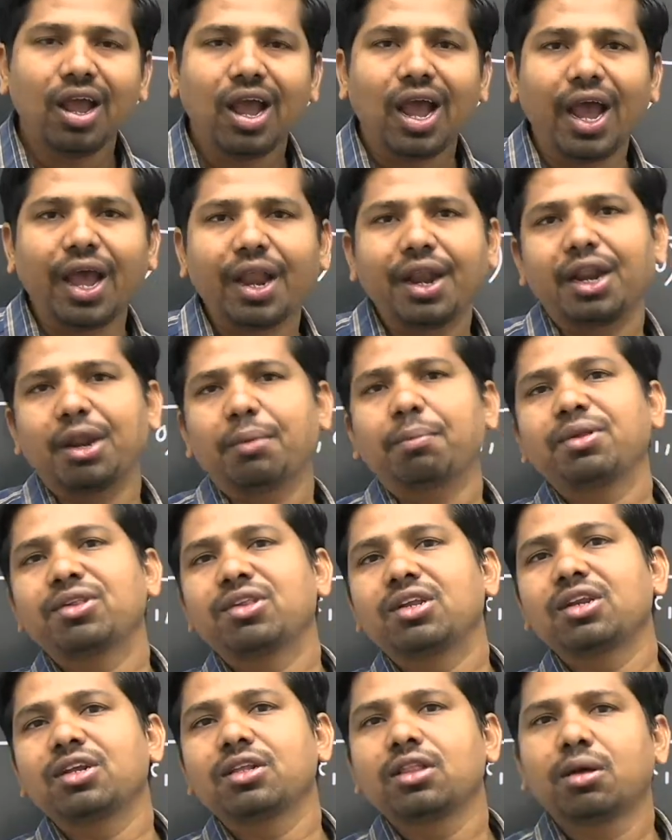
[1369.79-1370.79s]
and
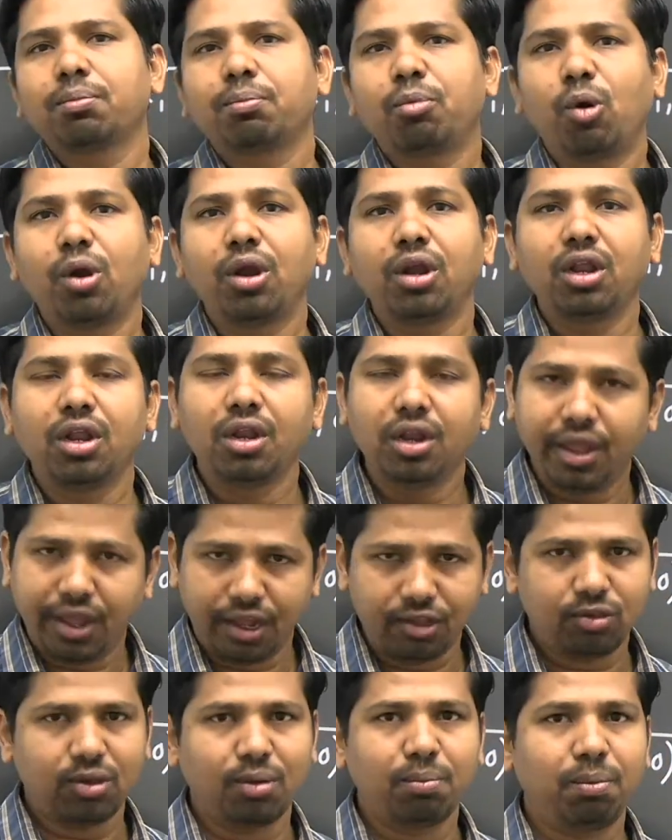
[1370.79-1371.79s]
representing the point in
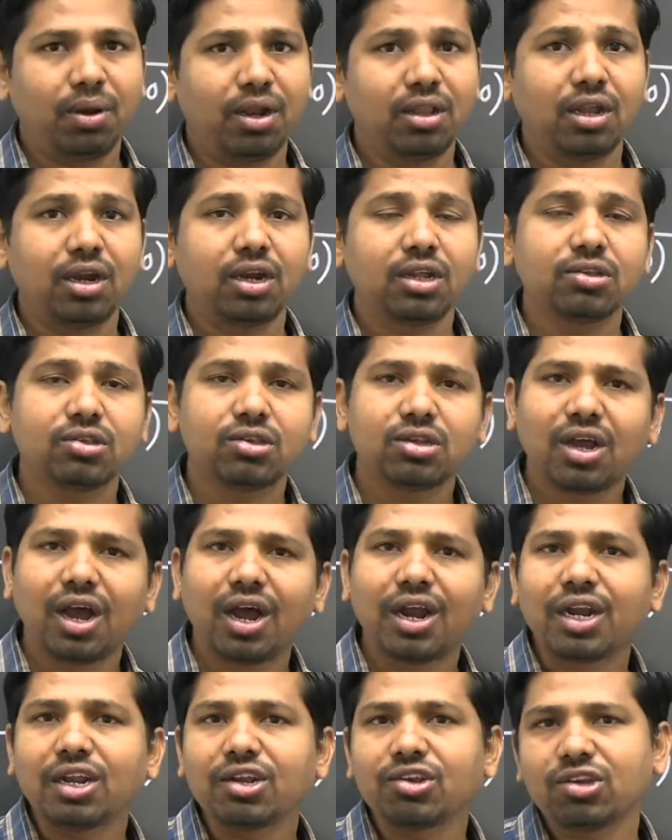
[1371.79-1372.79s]
xy plane, that is
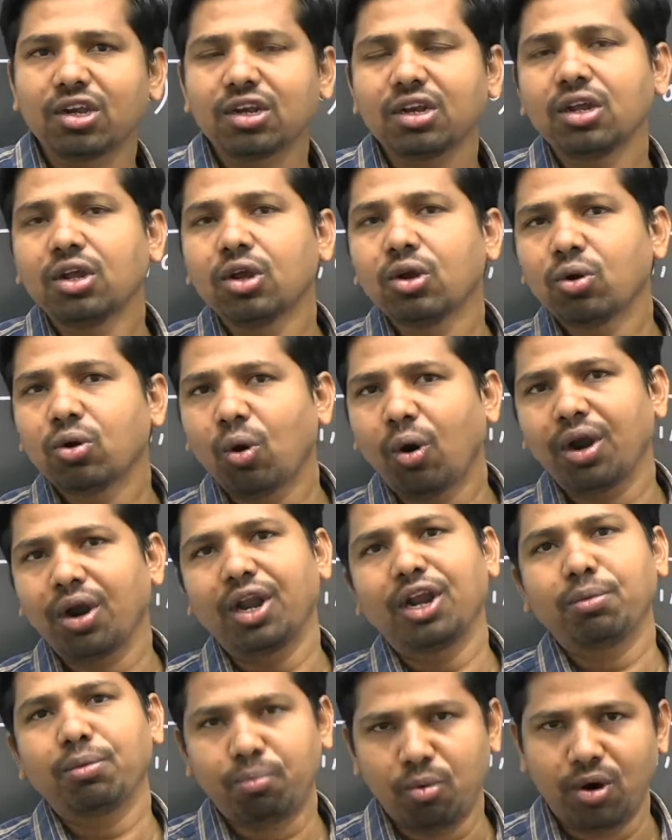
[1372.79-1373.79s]
Cartesian
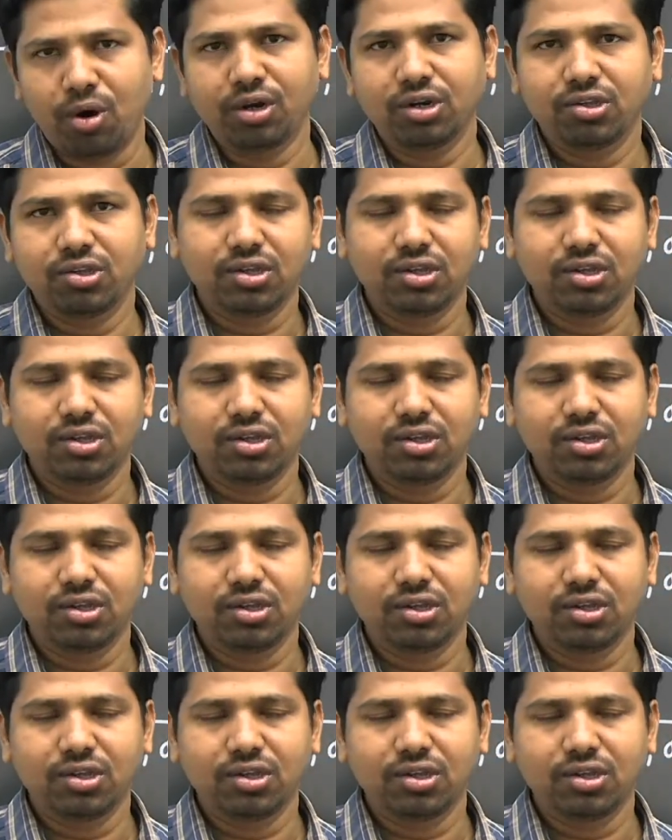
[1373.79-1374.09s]
coordinate points,